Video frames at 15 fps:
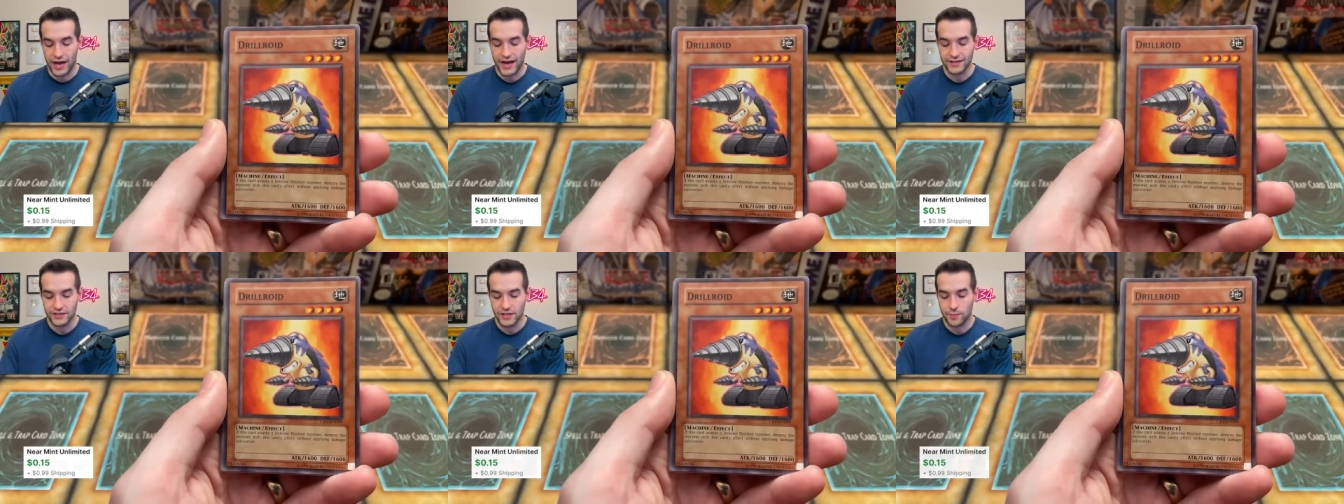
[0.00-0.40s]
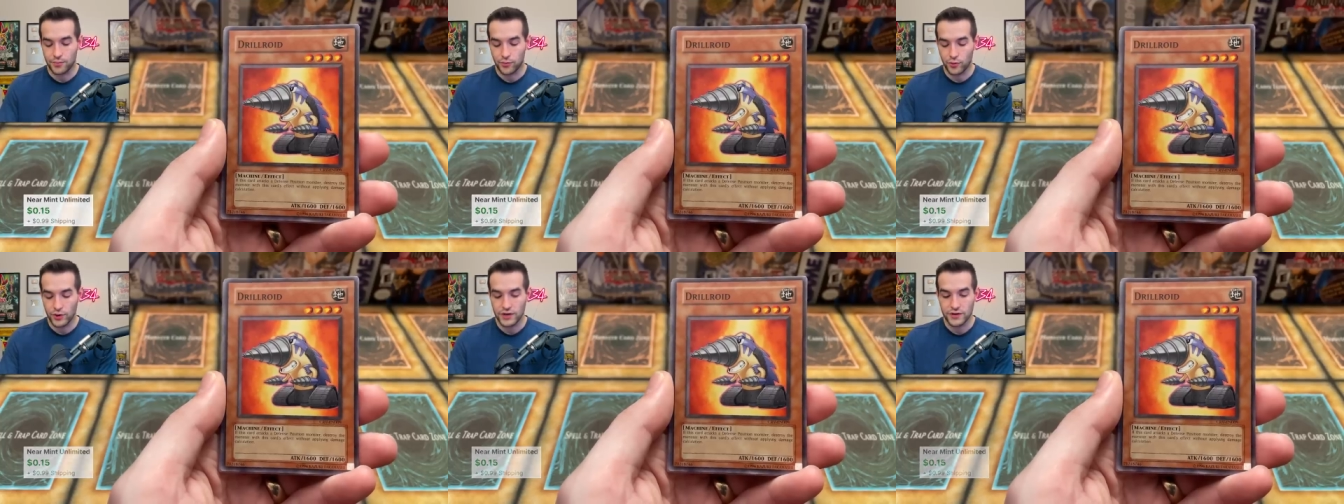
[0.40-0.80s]
actually a
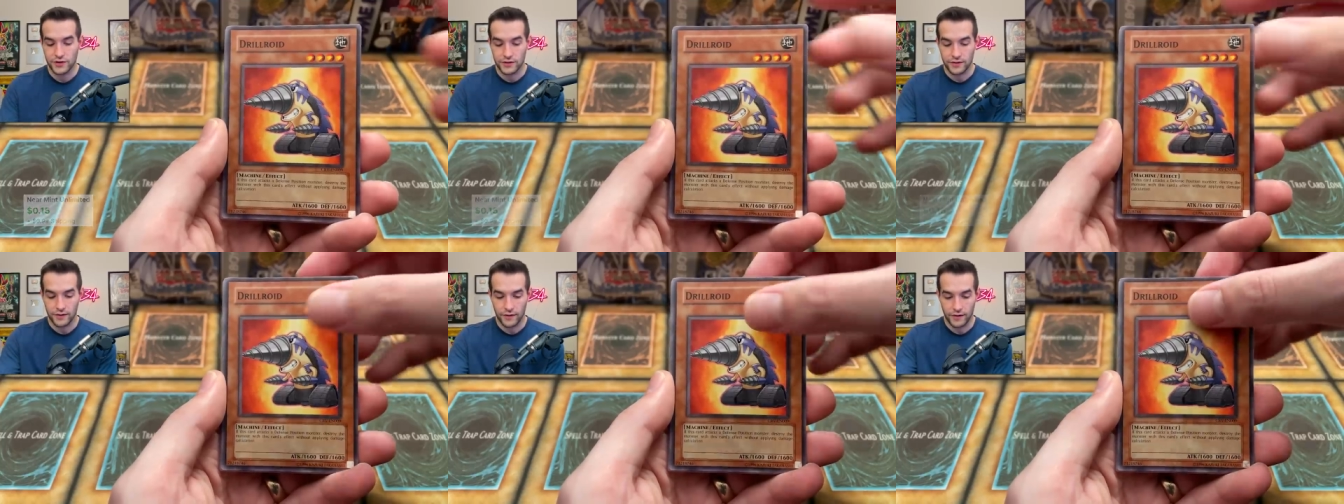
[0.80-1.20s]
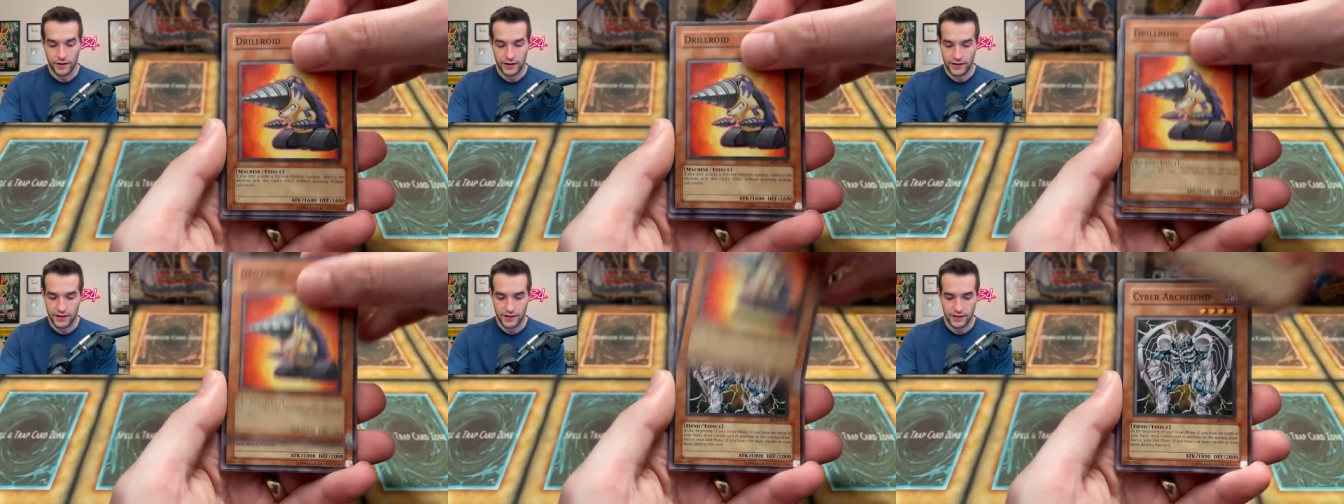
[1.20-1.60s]
pretty good
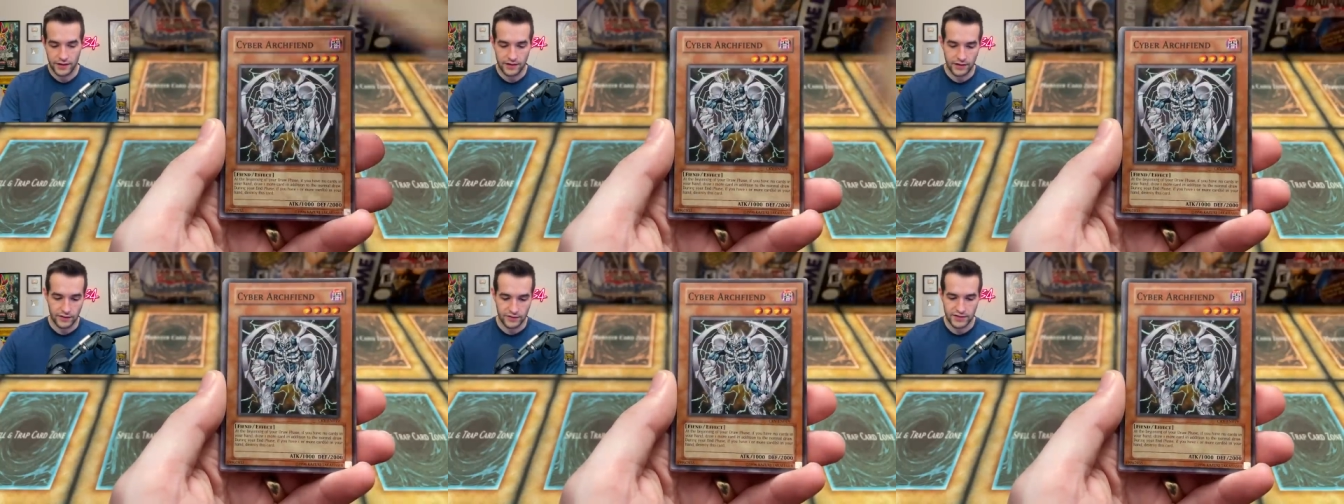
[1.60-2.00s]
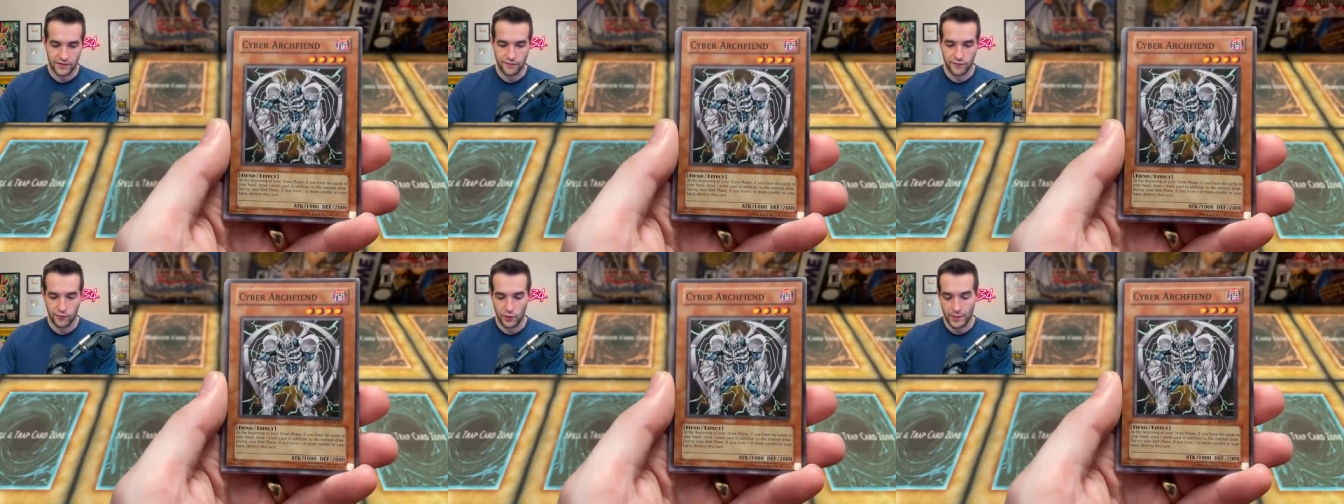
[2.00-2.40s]
card in uh, you know
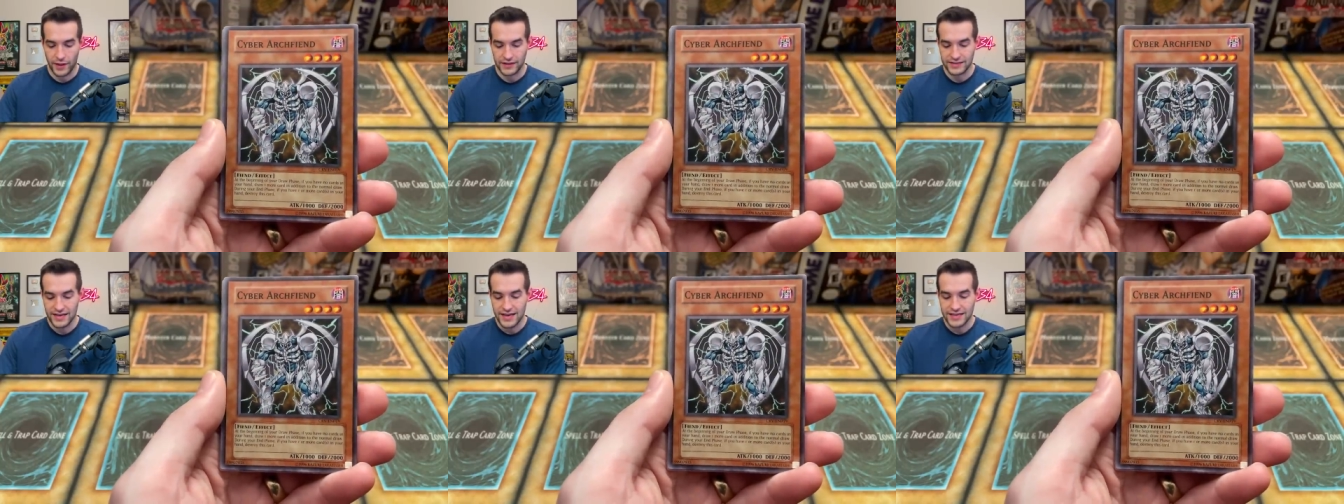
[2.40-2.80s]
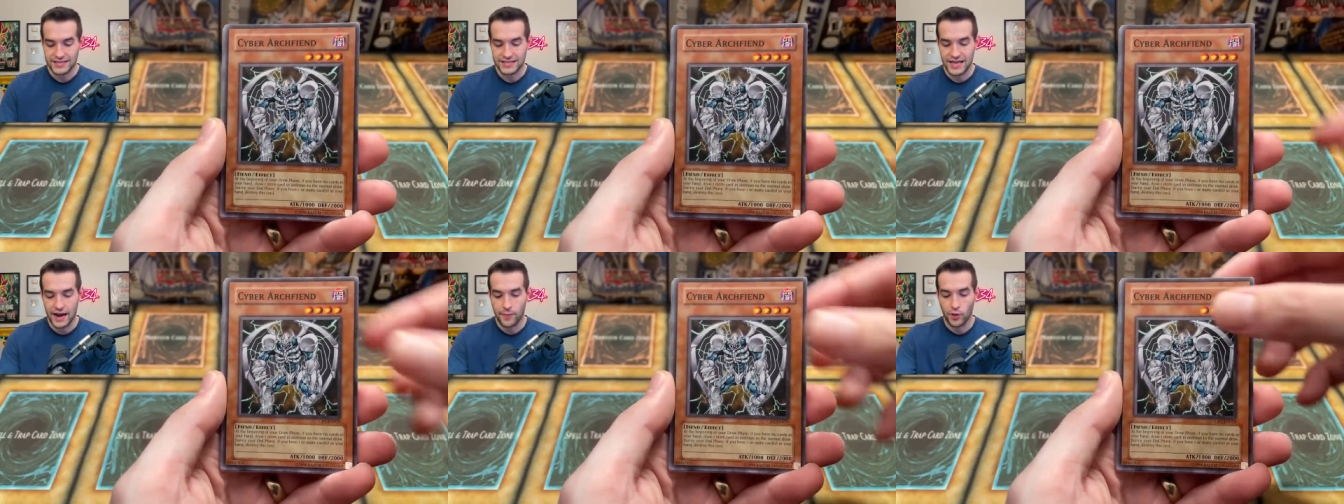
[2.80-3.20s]
some formats.
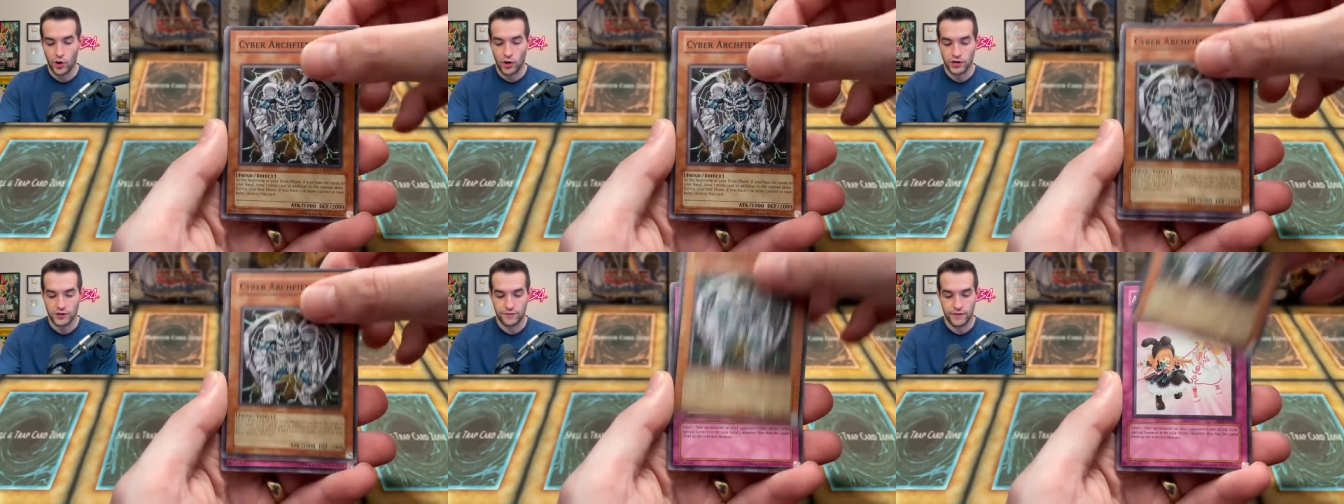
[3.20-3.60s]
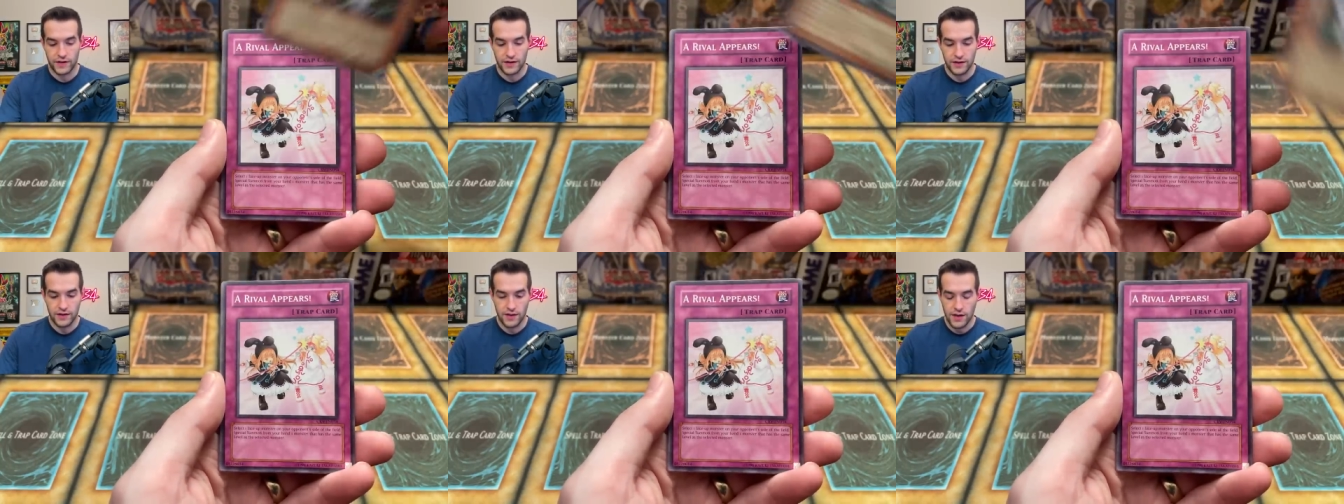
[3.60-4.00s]
Cyber
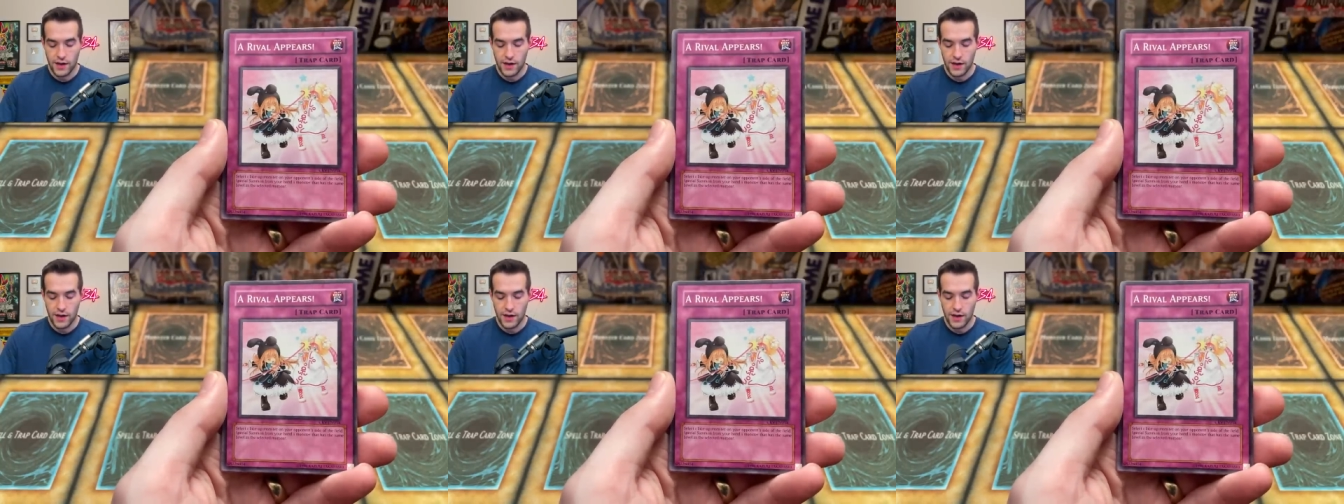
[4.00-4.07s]
Archfiend.